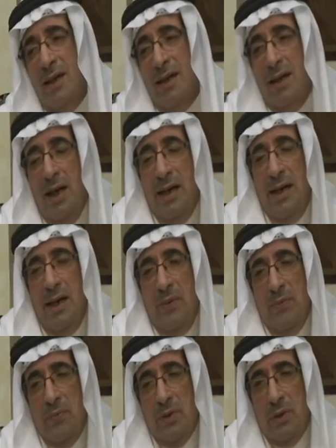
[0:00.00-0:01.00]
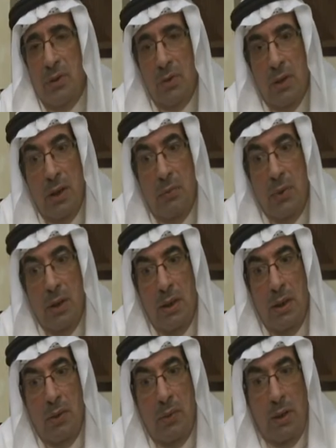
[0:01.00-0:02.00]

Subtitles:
Anyhow, so when